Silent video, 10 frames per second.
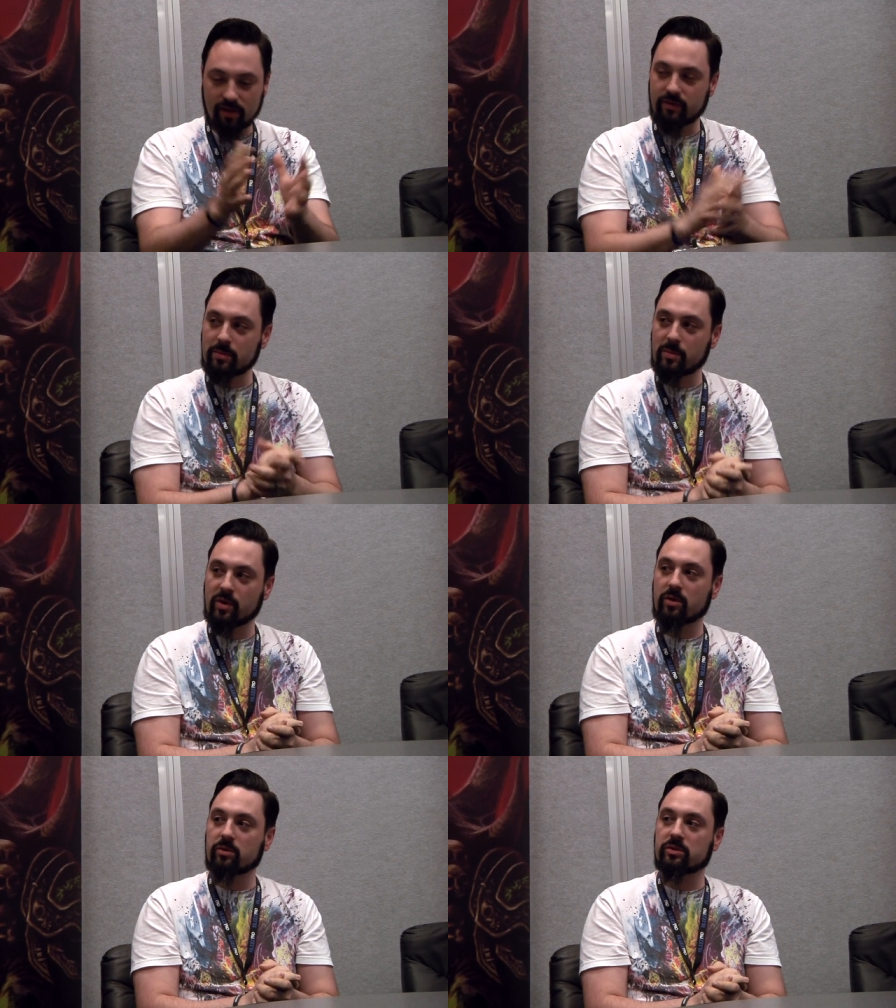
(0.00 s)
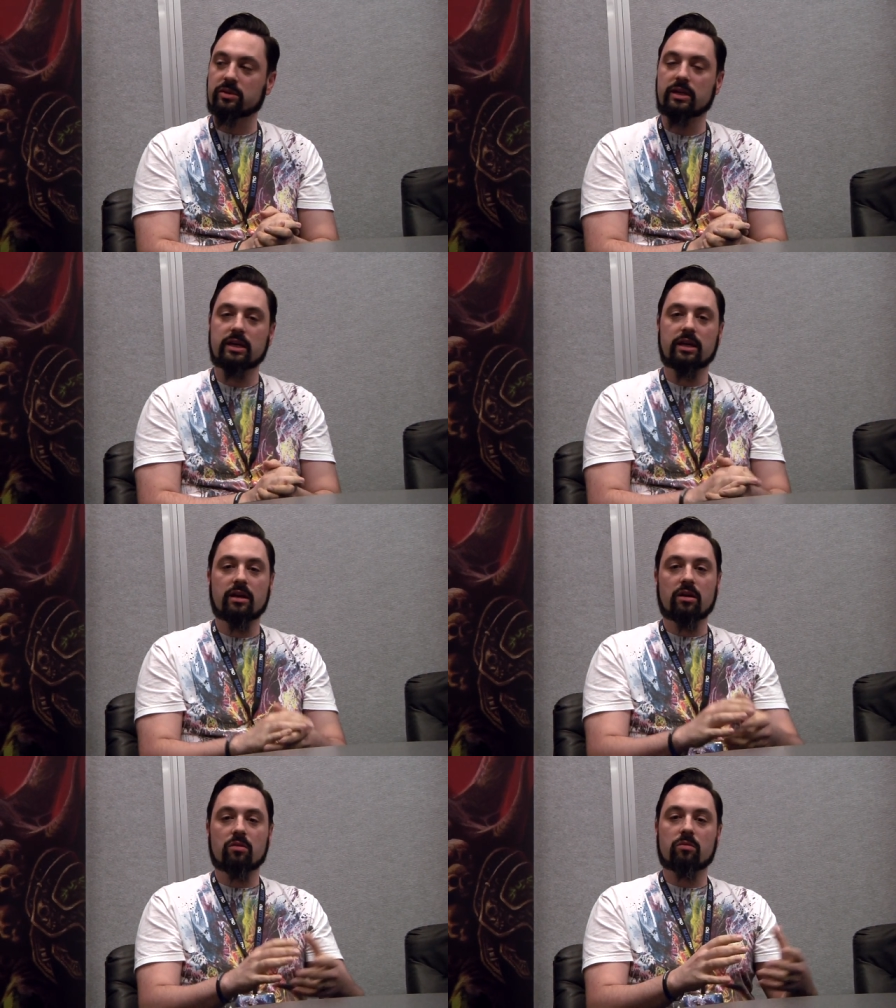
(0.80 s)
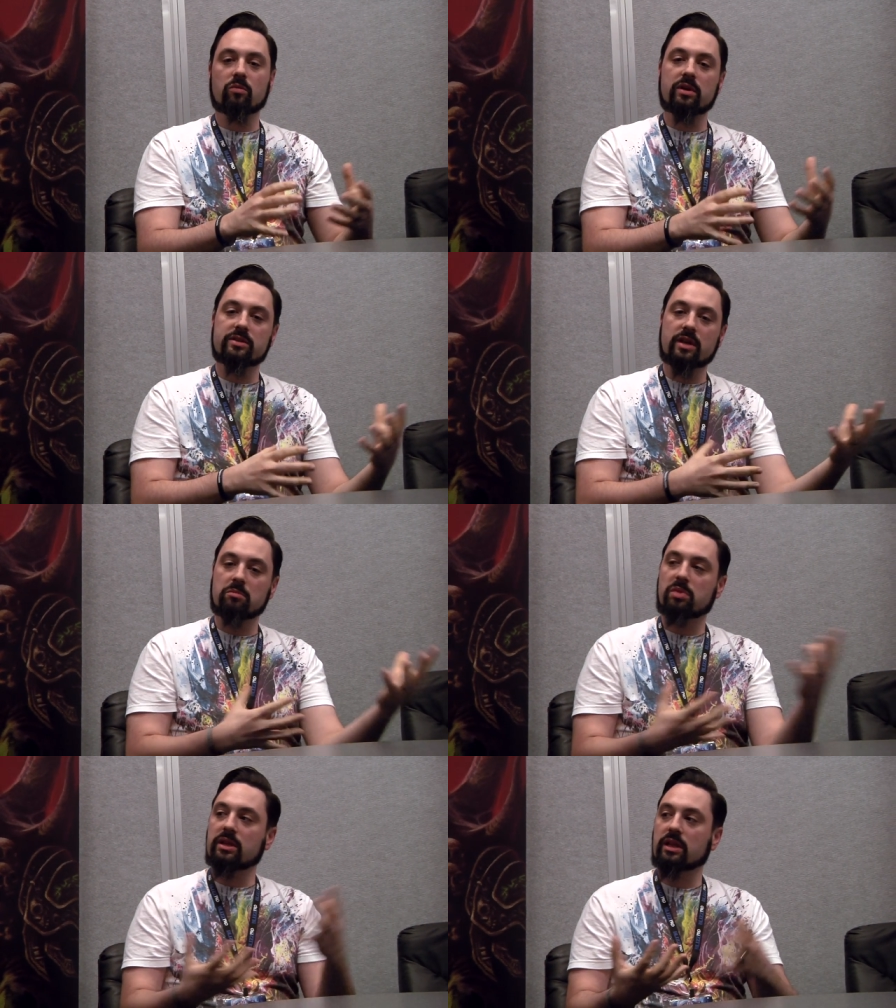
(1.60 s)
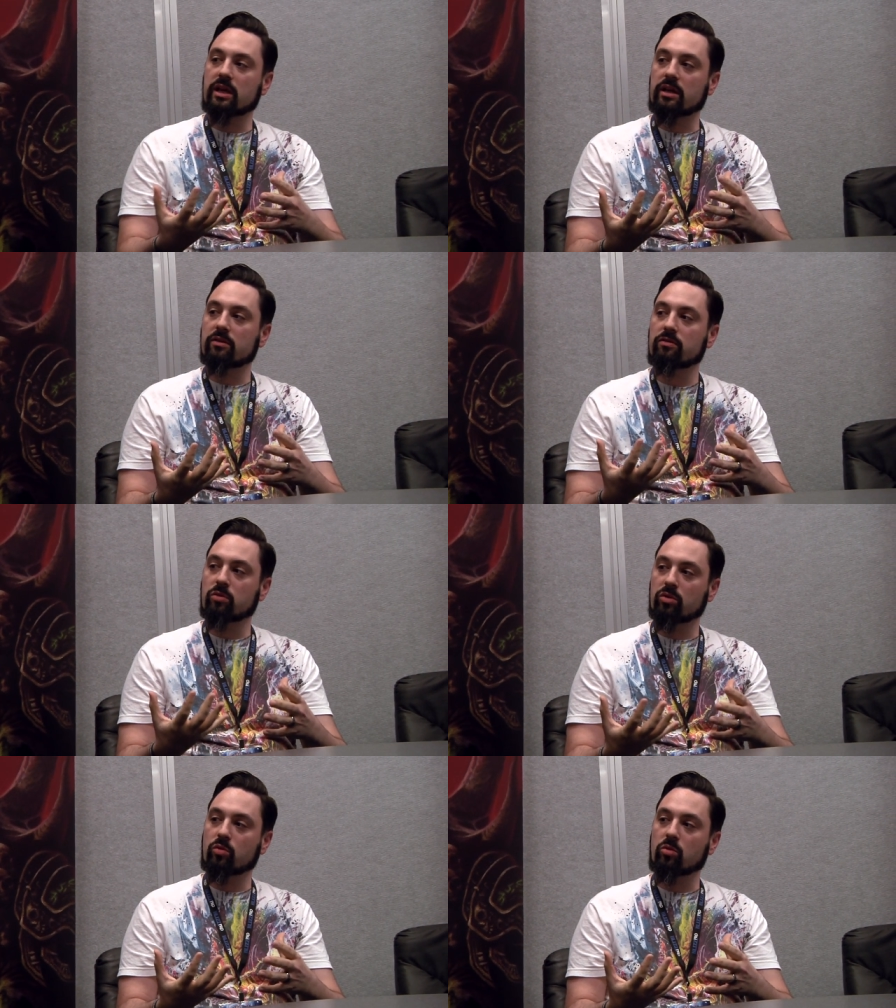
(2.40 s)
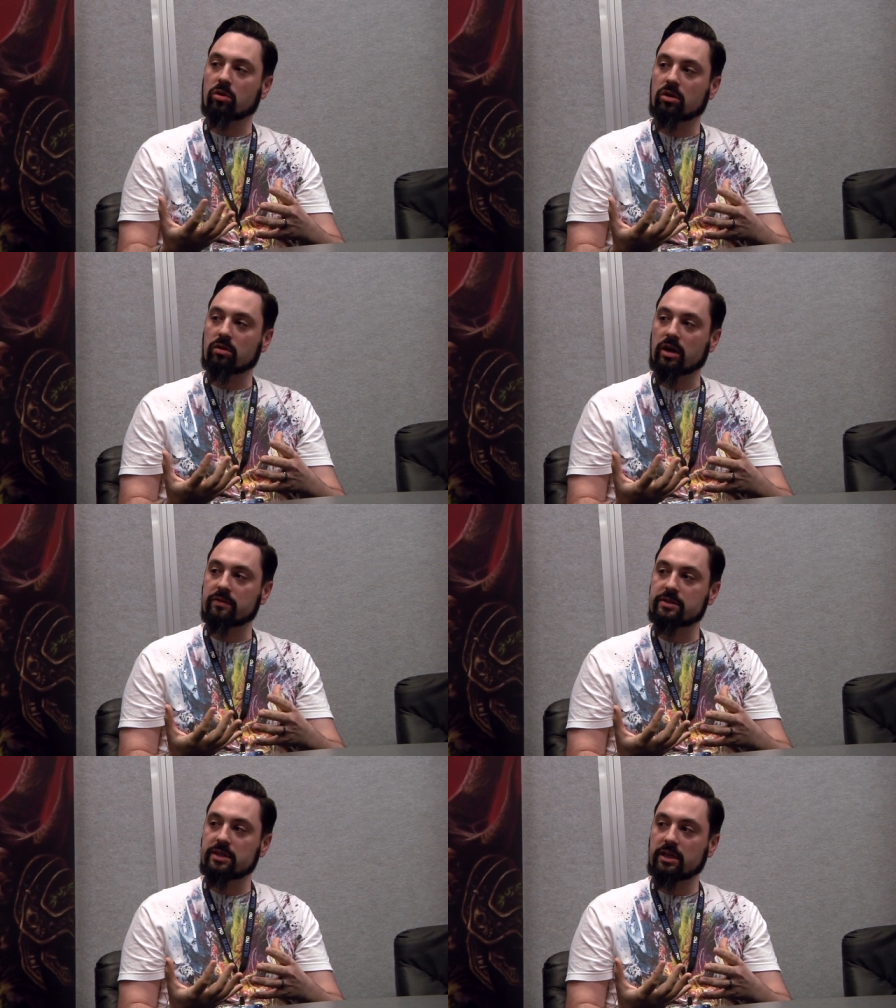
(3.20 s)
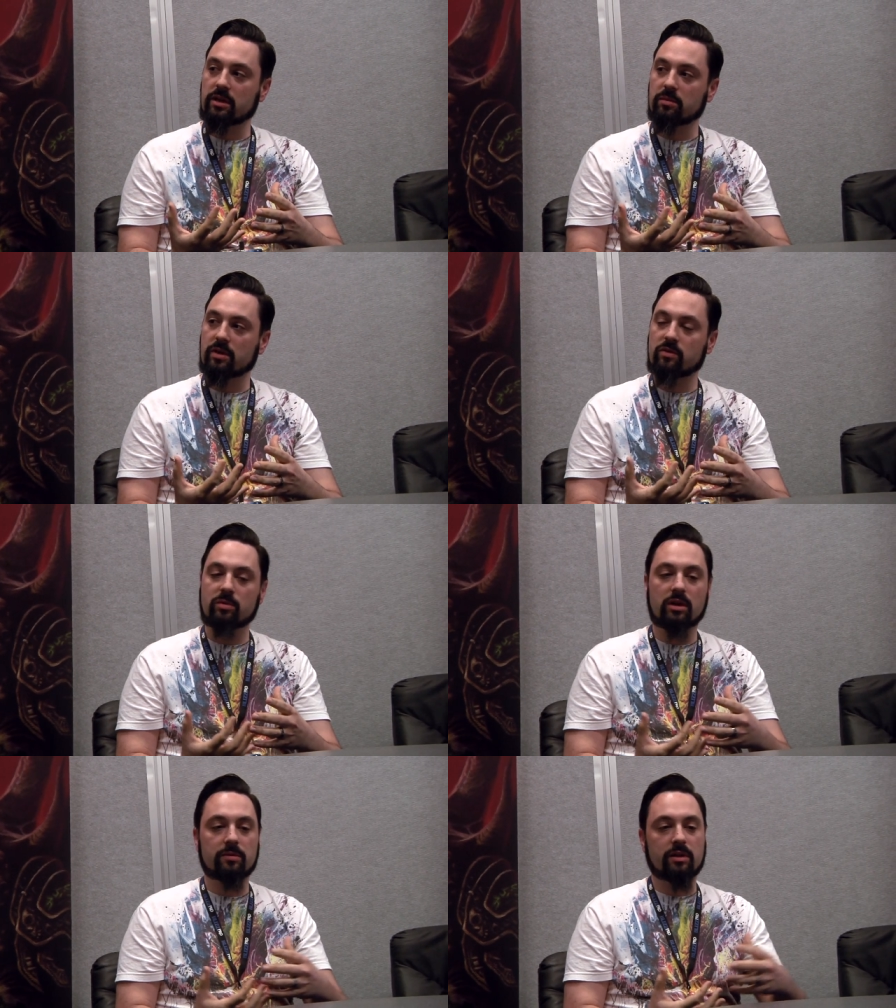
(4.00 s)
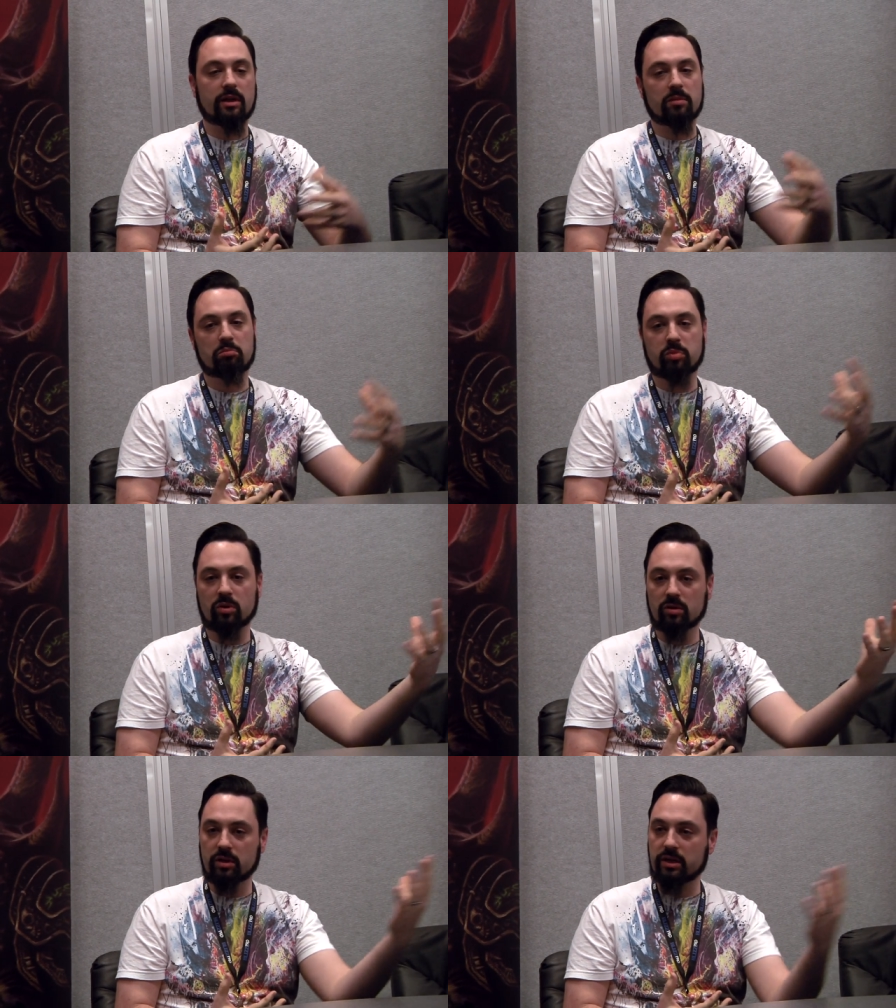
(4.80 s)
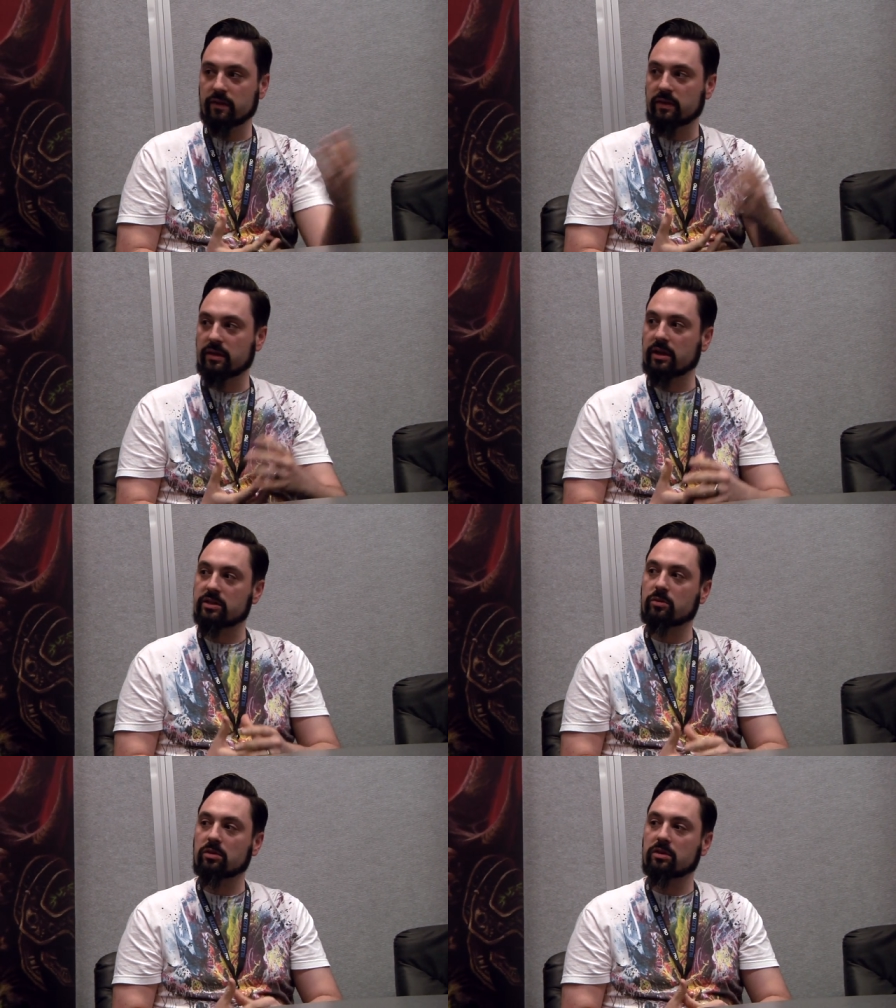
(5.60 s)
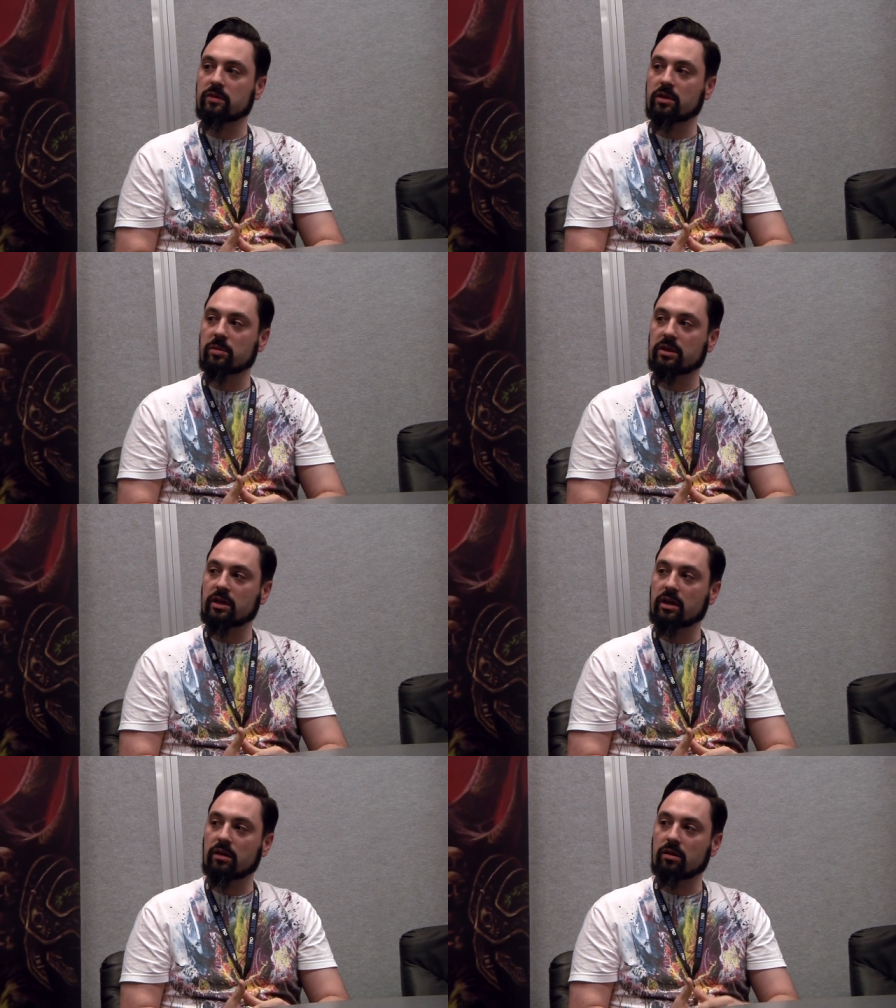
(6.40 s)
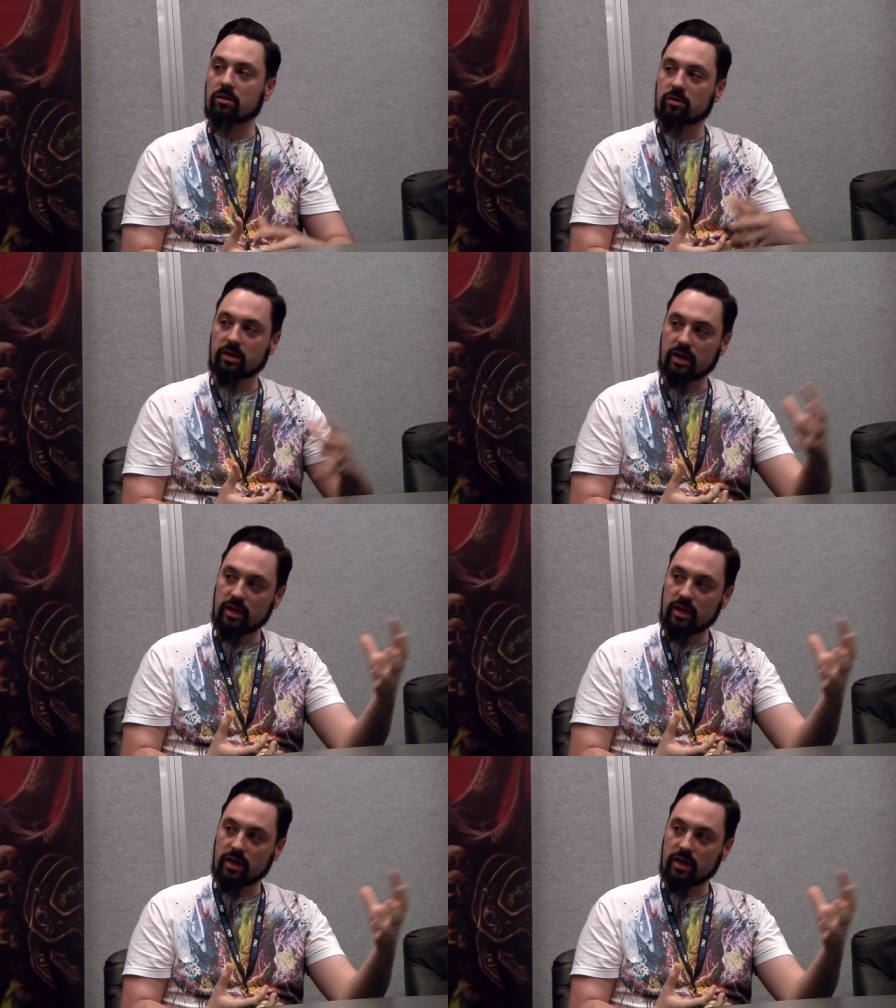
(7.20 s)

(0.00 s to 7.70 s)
of MMOs, what has that been like for the Warcraft team? Have you been able to like pull any of the things that were in development there?